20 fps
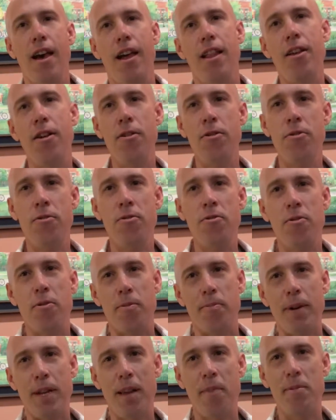Hello,
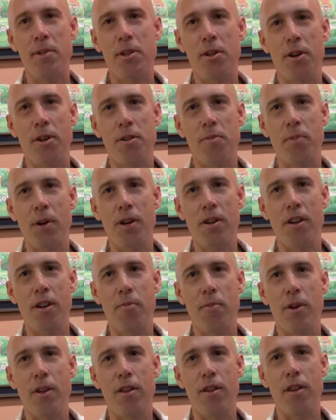my name is Charles Martin.
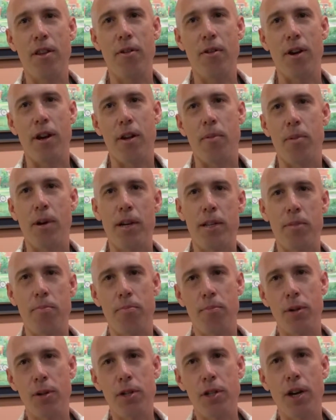I'm with Literati Press
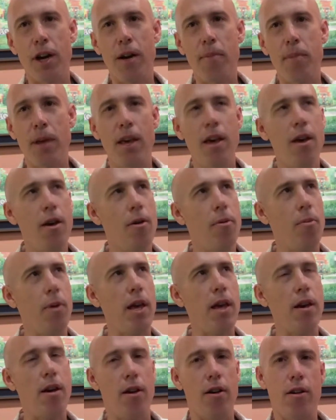Bookshop.
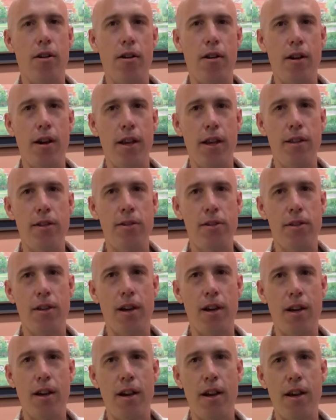We are
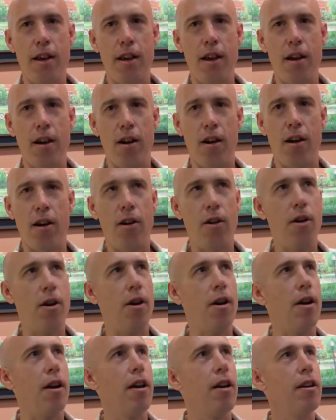inside
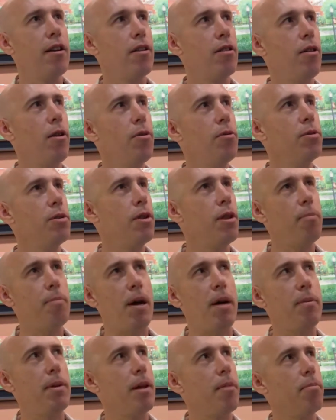our closed to the
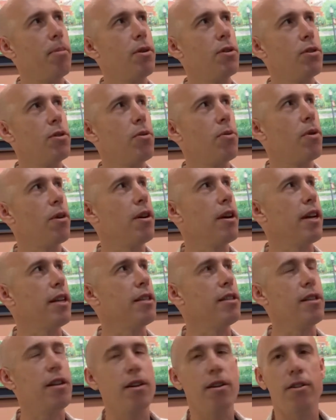public bookstore
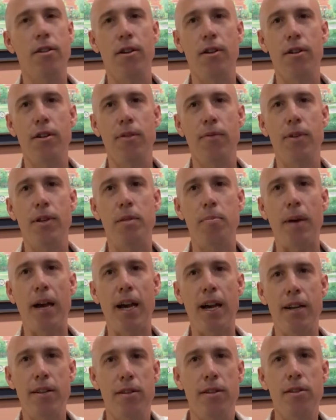until all of this
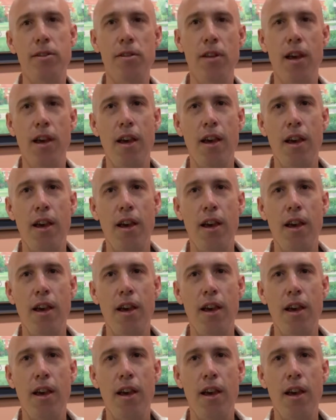passes.